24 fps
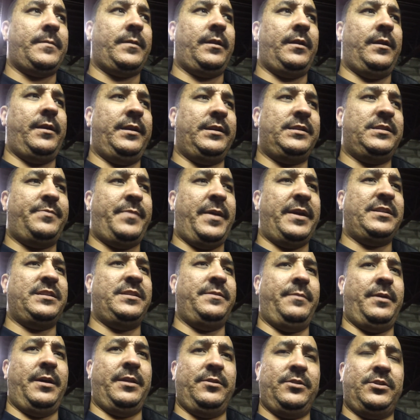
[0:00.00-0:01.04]
Expect
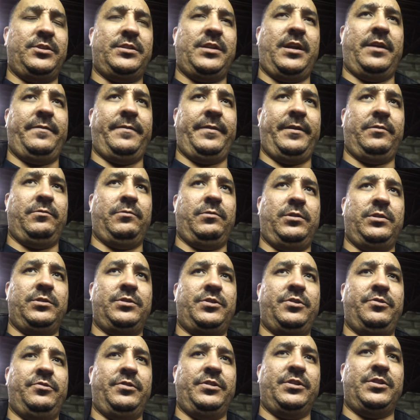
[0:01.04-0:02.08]
some other stuff here real
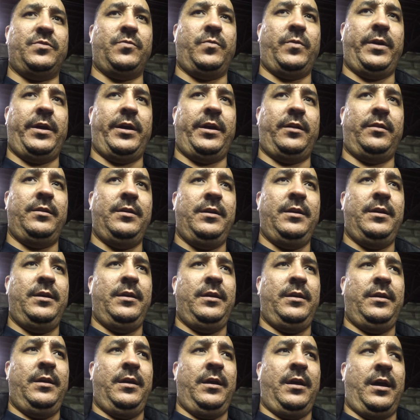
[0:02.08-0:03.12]
soon as well.
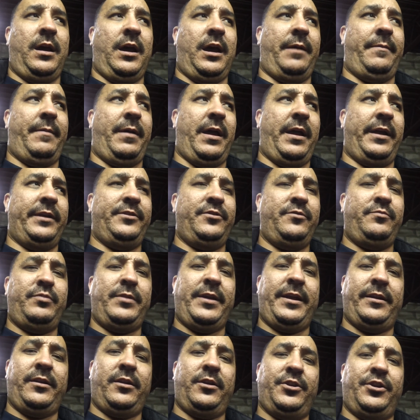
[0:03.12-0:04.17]
I do
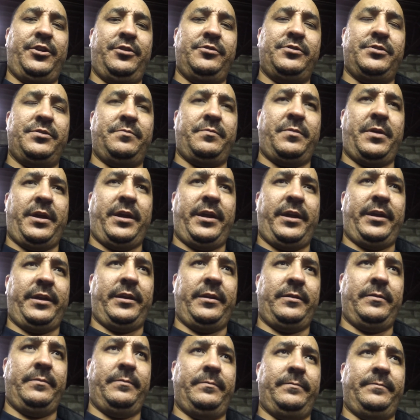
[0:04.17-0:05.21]
plan on using
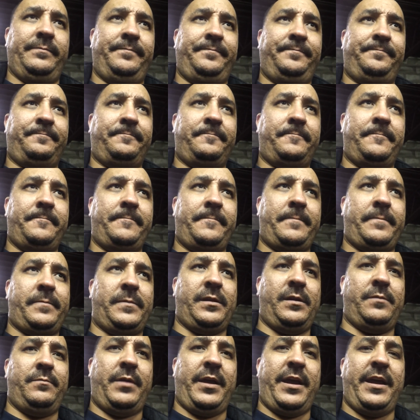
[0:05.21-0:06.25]
my
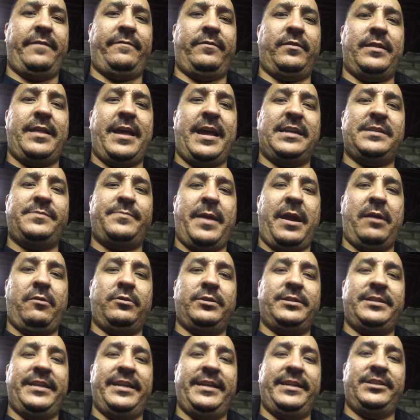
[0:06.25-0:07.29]
Everlast
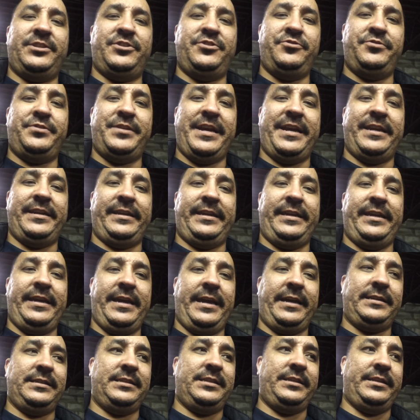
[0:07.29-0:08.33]
PowerTig 210
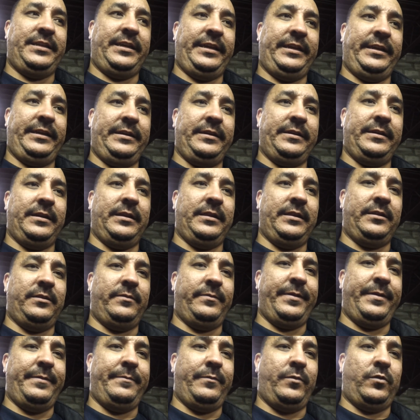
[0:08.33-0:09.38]
EXT a little
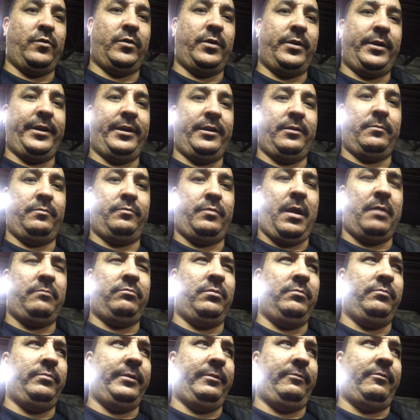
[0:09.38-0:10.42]
bit more here,
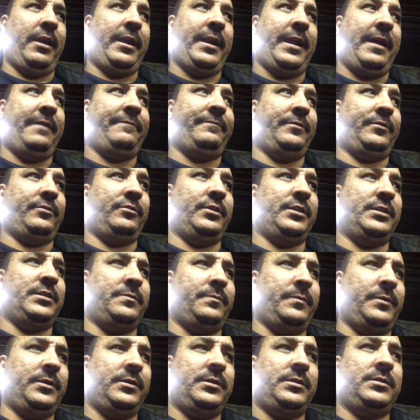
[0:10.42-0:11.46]
probably right after
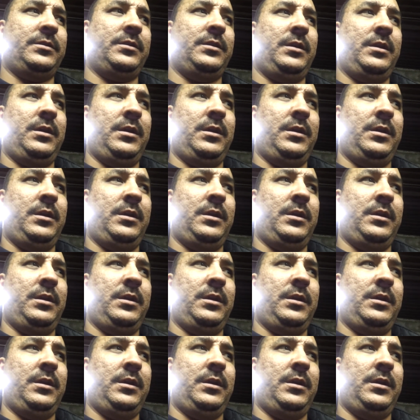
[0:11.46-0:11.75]
Christmas,